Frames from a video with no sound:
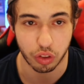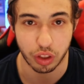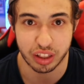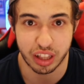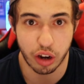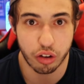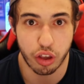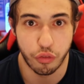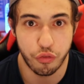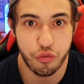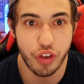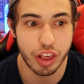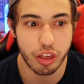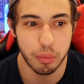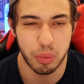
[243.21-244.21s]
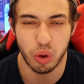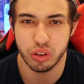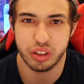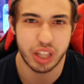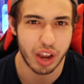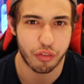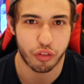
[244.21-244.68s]
Like there's a visible
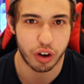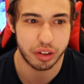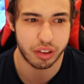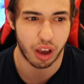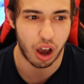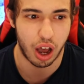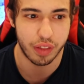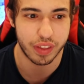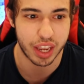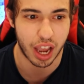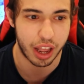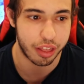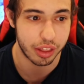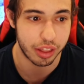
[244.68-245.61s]
difference on the ice.